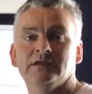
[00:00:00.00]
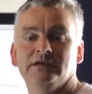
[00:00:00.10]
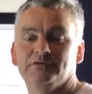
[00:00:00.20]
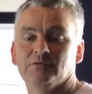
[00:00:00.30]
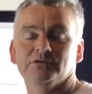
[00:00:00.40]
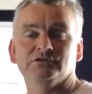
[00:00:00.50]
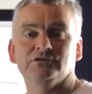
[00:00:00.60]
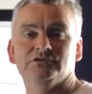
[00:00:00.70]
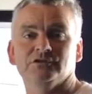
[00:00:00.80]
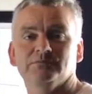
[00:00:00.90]
if you're on
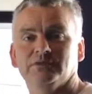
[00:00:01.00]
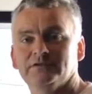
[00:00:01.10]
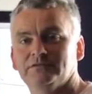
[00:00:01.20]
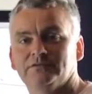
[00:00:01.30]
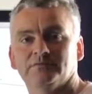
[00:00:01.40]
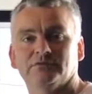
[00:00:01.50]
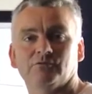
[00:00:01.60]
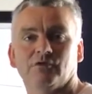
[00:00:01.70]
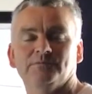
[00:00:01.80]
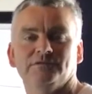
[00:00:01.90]
YouTube, please
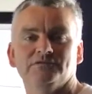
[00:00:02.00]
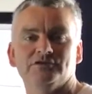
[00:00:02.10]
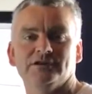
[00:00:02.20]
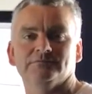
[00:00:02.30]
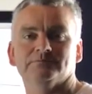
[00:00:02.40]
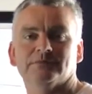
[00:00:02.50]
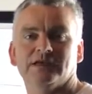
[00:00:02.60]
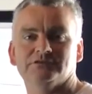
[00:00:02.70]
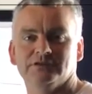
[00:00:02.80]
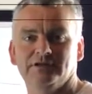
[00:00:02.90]
subscribe to this channel. Catch you